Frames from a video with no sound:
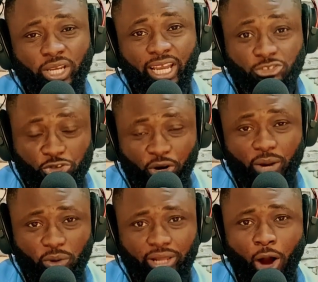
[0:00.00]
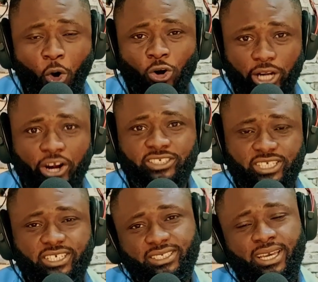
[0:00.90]
We can trade with our own
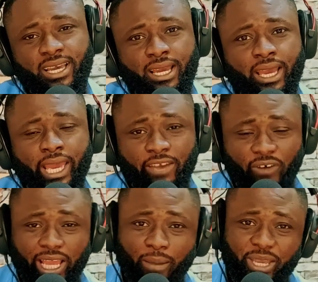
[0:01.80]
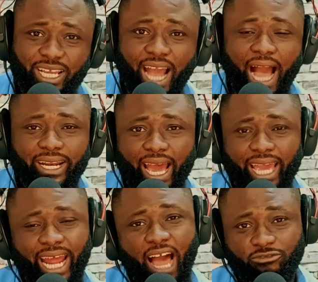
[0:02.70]
currencies. If I am in Ghana
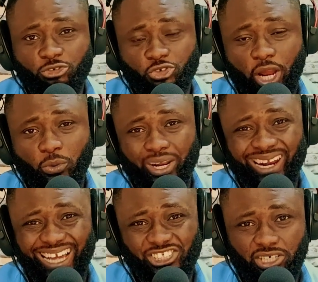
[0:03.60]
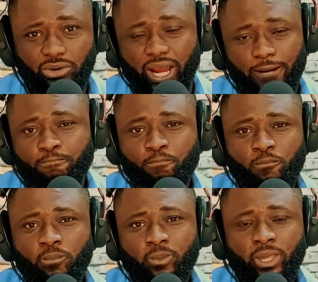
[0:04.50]
and I have to trade with a Nigerian,
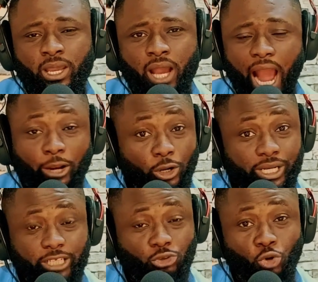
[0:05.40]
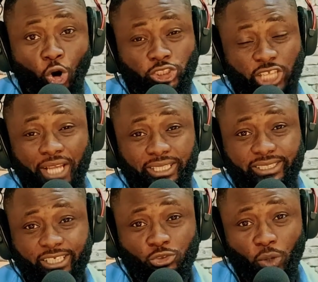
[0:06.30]
I don't need to go change
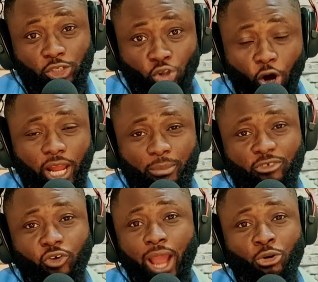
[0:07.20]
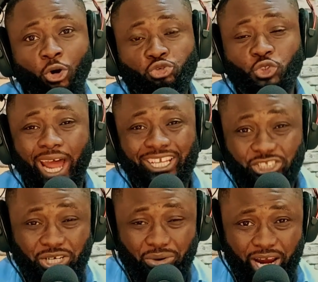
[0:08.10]
it into a dollar before I go to
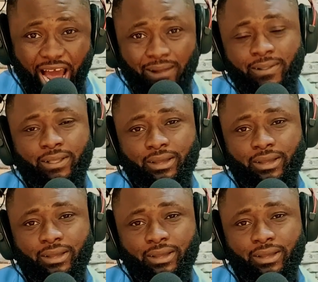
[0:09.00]
Nigeria.